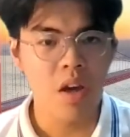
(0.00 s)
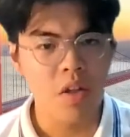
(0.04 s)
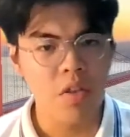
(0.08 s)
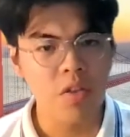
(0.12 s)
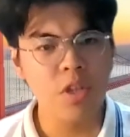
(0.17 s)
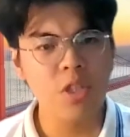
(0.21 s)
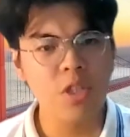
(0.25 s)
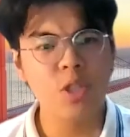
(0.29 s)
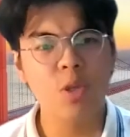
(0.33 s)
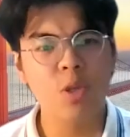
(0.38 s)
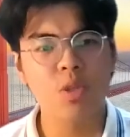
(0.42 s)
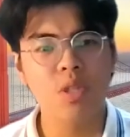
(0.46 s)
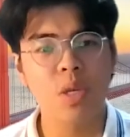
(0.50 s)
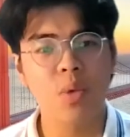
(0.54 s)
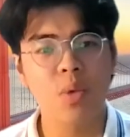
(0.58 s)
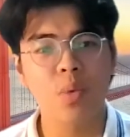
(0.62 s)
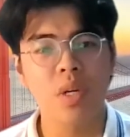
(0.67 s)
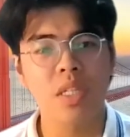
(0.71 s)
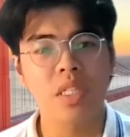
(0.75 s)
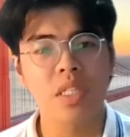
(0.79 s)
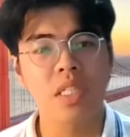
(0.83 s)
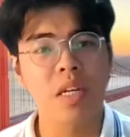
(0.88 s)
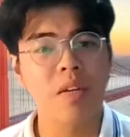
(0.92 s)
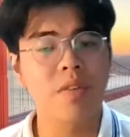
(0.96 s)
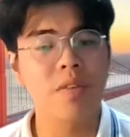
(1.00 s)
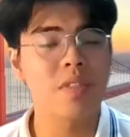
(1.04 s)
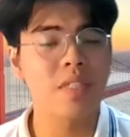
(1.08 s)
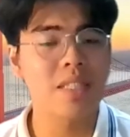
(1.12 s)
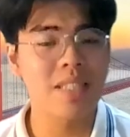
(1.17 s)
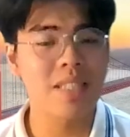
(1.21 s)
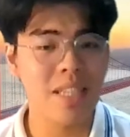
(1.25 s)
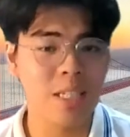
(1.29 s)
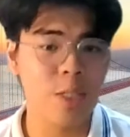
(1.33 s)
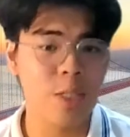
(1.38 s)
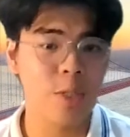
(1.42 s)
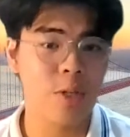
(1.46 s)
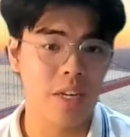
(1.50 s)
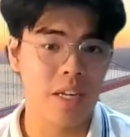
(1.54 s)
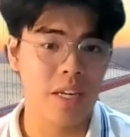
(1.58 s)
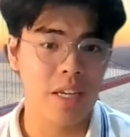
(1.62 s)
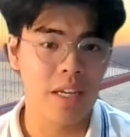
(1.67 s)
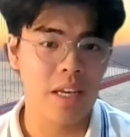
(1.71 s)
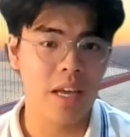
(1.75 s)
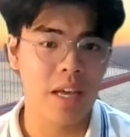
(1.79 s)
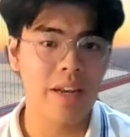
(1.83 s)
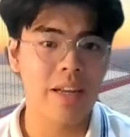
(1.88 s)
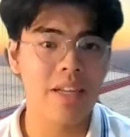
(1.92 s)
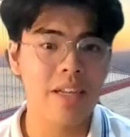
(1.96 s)
This shows that we are self-centric,
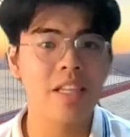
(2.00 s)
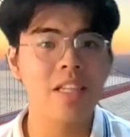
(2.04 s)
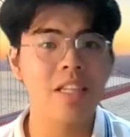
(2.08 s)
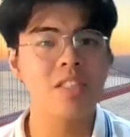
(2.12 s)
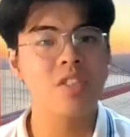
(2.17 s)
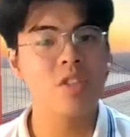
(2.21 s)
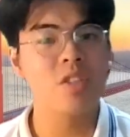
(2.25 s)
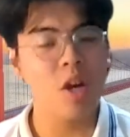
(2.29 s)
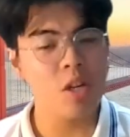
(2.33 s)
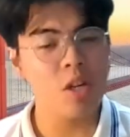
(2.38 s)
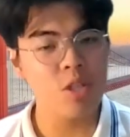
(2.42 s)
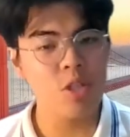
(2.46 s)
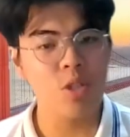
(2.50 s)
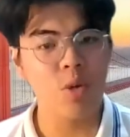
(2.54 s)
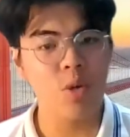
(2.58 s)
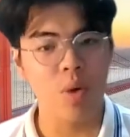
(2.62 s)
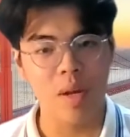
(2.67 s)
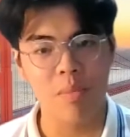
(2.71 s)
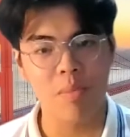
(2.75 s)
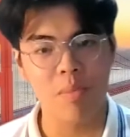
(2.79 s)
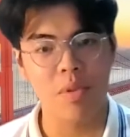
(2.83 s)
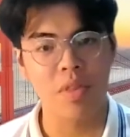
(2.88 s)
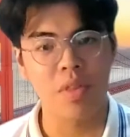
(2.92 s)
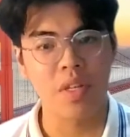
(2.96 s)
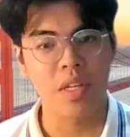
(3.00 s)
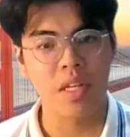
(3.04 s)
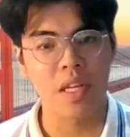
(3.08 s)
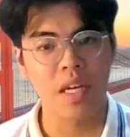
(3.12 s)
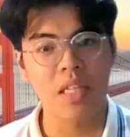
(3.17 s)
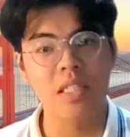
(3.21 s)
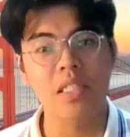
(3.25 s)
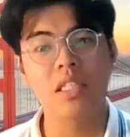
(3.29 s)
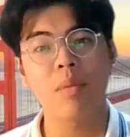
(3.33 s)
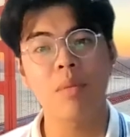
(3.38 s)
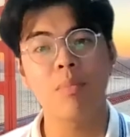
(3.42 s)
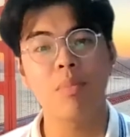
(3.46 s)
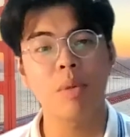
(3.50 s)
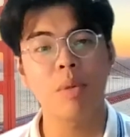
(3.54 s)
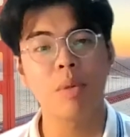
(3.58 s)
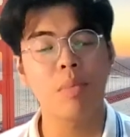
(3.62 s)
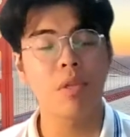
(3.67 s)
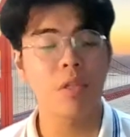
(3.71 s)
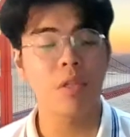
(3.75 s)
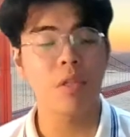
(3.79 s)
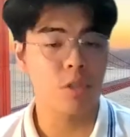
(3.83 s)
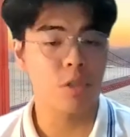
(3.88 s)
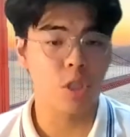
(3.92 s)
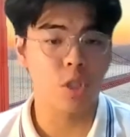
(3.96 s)
and it does not show empathy, as some
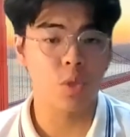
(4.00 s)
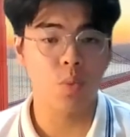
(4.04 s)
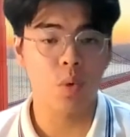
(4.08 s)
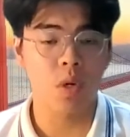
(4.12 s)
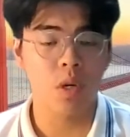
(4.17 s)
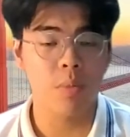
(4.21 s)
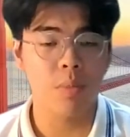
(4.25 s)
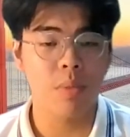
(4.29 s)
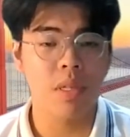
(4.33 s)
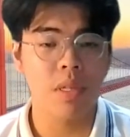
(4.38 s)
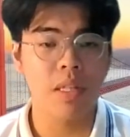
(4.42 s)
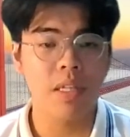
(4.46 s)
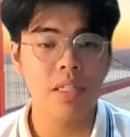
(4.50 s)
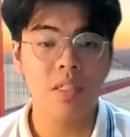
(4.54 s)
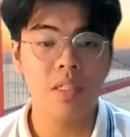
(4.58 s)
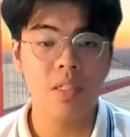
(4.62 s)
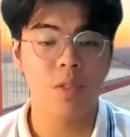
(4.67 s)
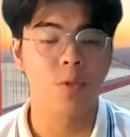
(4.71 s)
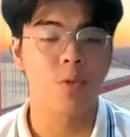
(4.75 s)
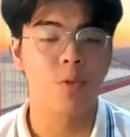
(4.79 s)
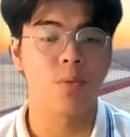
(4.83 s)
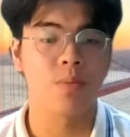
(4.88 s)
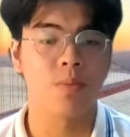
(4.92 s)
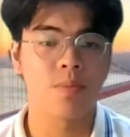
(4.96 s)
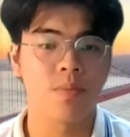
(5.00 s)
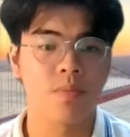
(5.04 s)
people just want to be listened to.